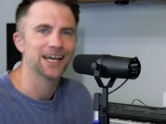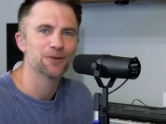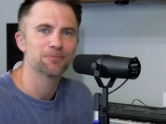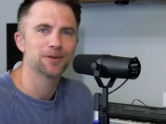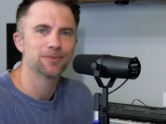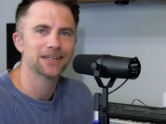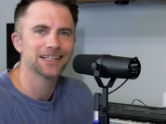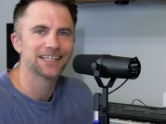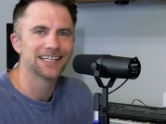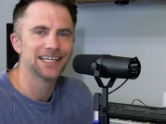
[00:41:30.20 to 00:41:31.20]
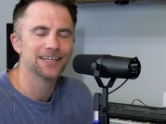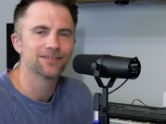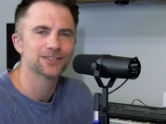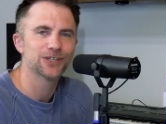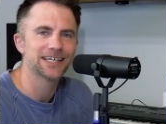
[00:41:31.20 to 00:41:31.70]
Help me beat
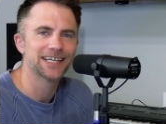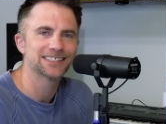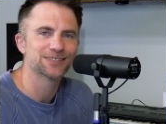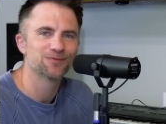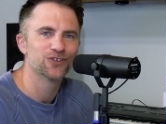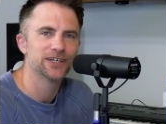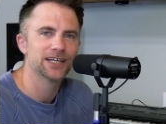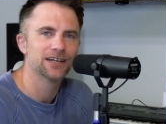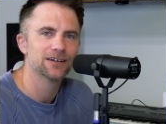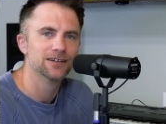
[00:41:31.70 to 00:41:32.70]
Latif so I can get some free dinner.